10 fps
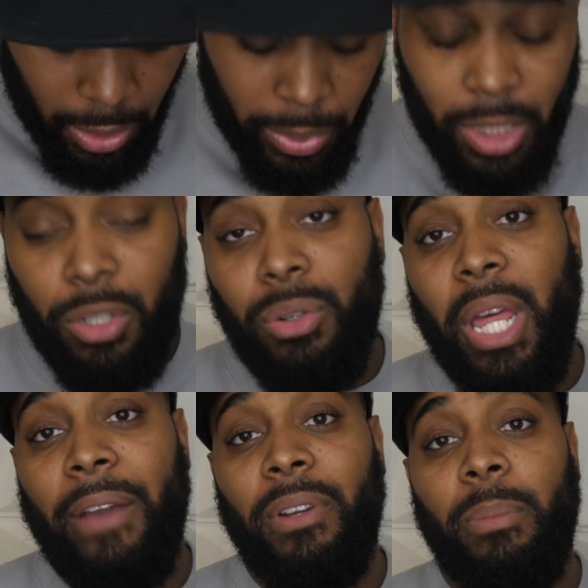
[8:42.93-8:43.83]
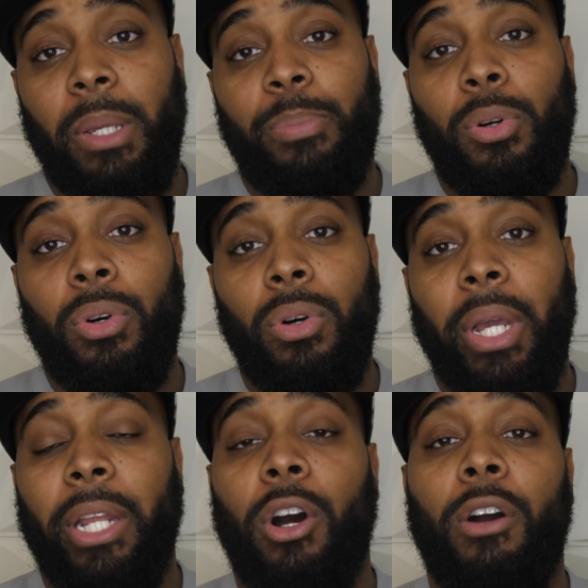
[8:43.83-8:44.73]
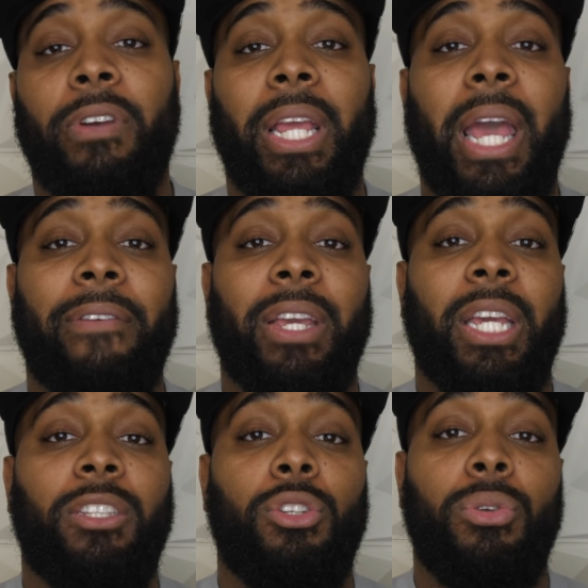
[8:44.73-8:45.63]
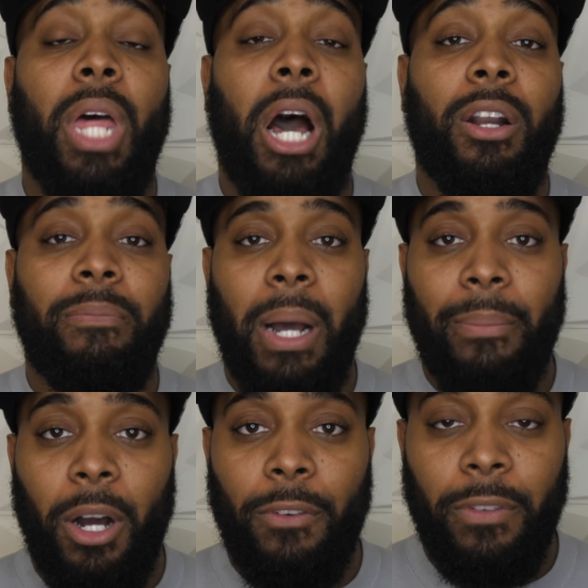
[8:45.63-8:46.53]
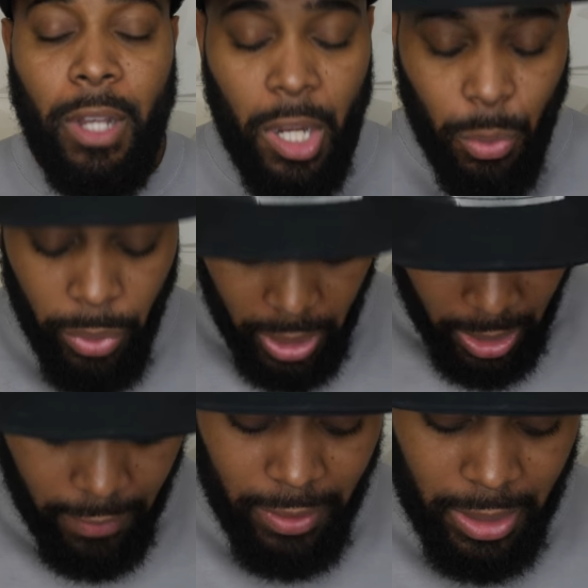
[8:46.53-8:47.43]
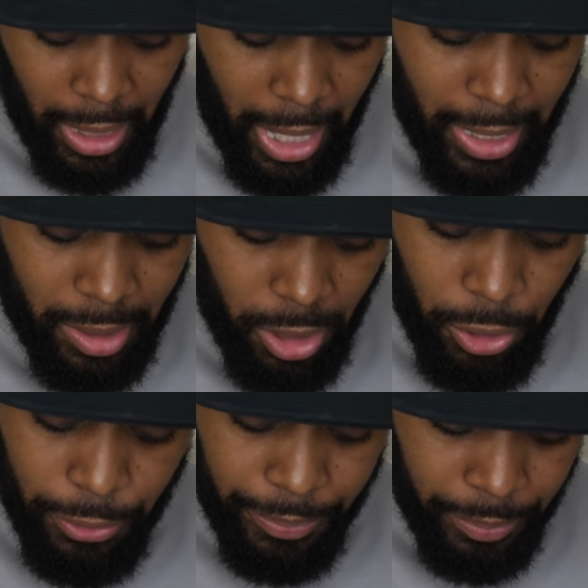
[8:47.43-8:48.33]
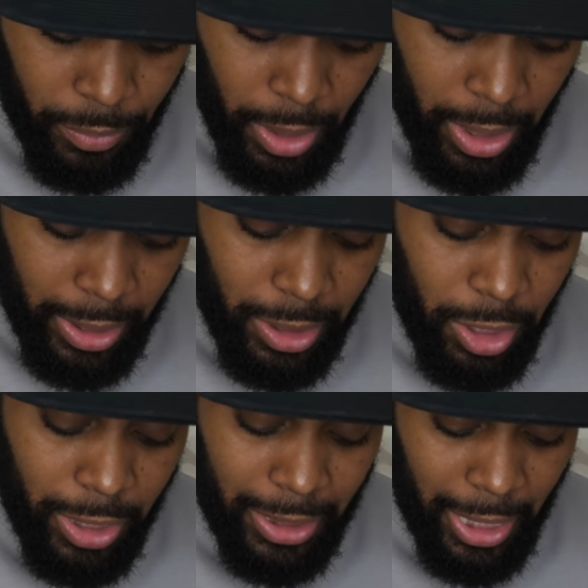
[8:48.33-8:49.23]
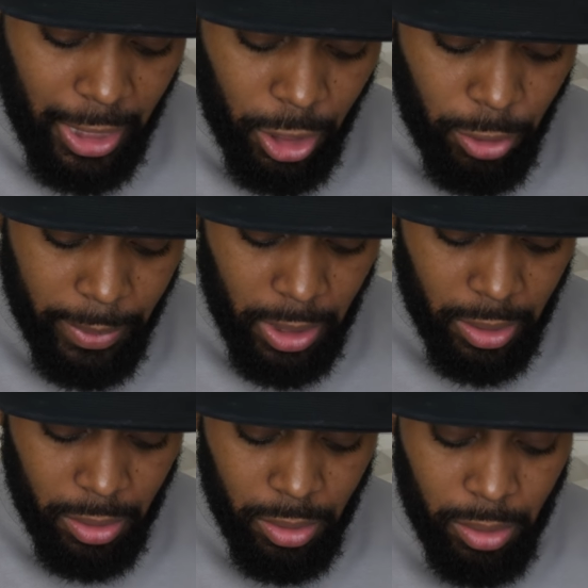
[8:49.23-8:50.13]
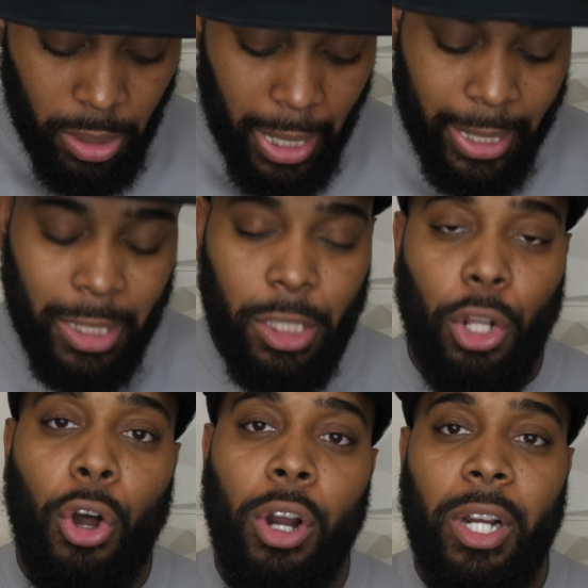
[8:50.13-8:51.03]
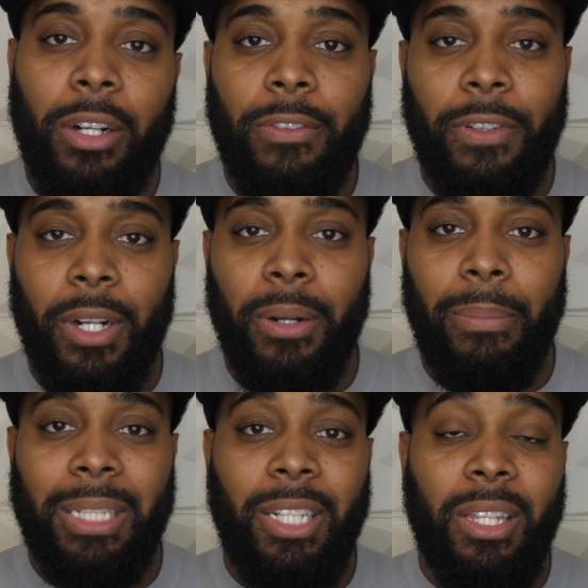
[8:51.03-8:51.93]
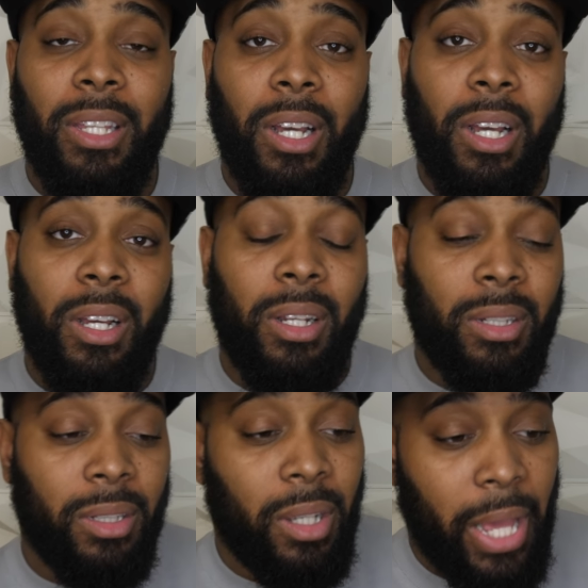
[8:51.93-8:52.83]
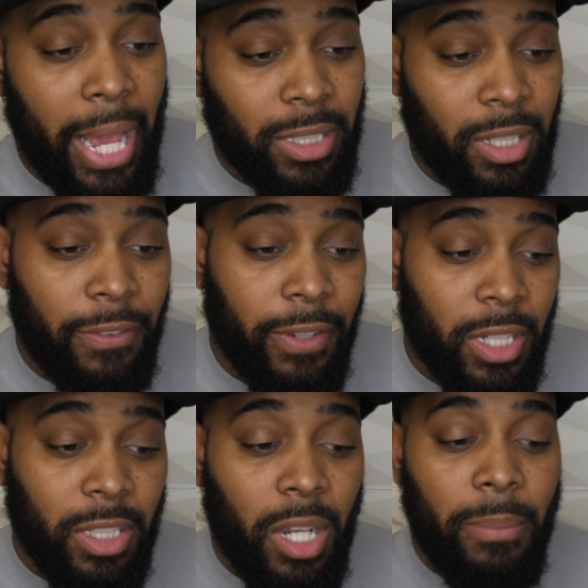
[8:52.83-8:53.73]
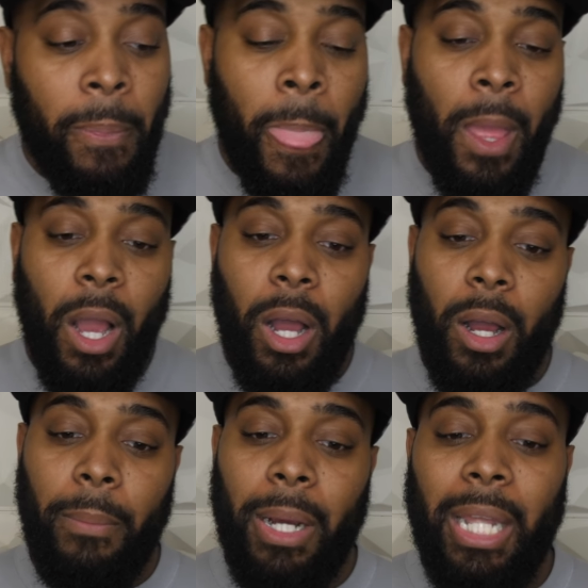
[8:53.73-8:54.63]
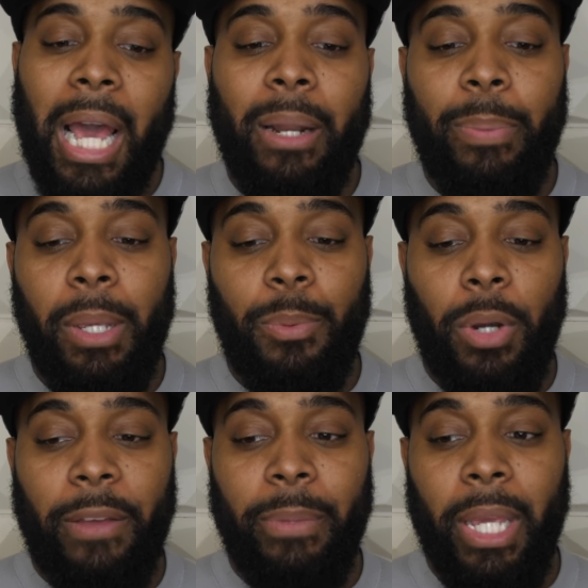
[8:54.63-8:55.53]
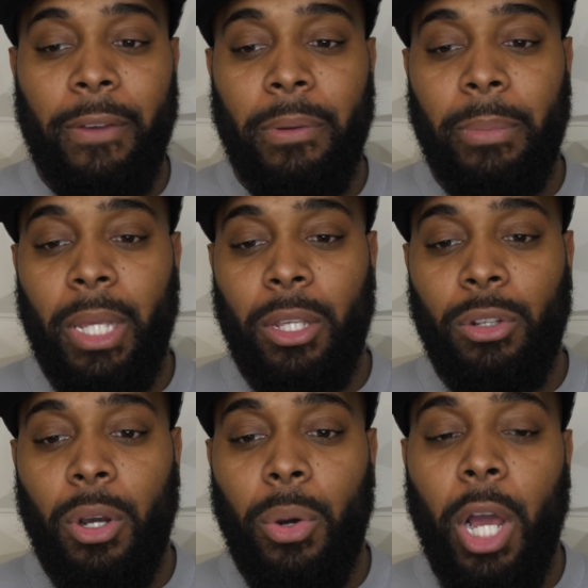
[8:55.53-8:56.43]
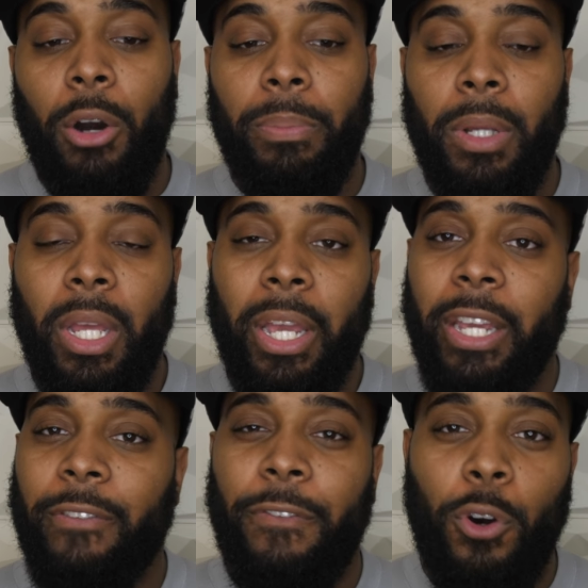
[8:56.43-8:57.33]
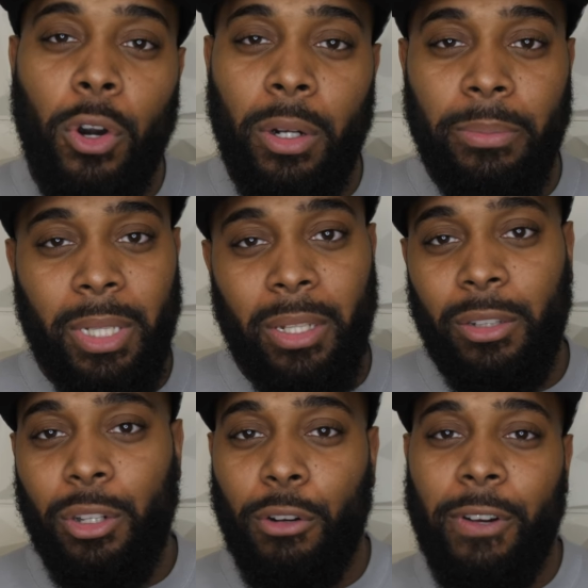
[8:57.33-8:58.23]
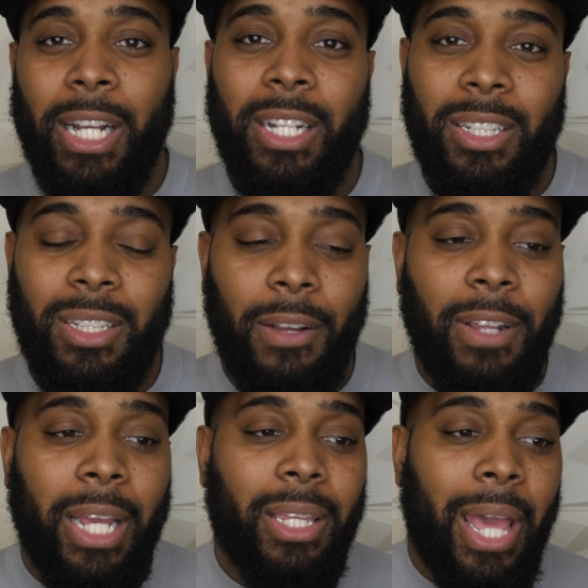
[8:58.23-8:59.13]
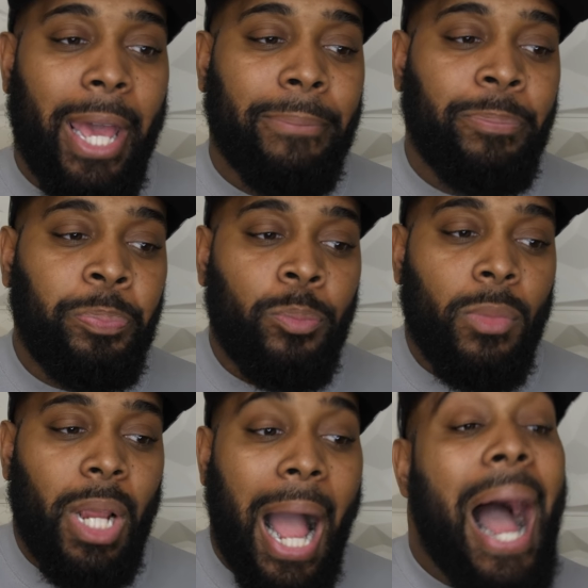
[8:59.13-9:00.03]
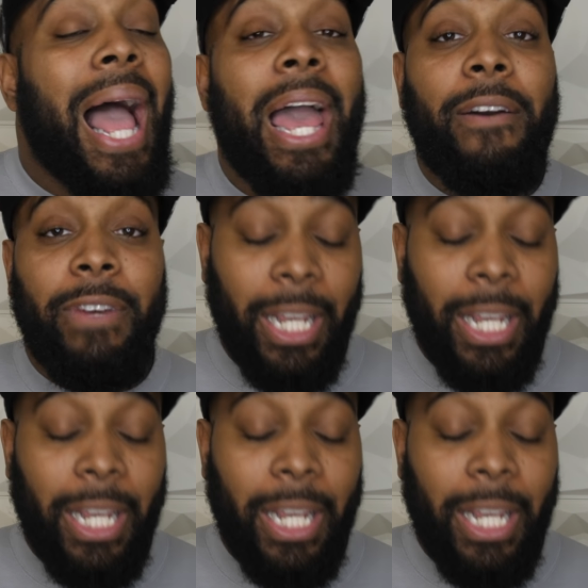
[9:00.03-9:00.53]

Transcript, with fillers: dealing with a tooth having to be pulled and already having a tooth out of my mouth with the Invisalign. So it's just gonna take a little bit, I guess, longer for my teeth to uh, actually finish up. Um, a lot of people have been giving me, you know, help in forums and, you know, Reddit and stuff like that. I have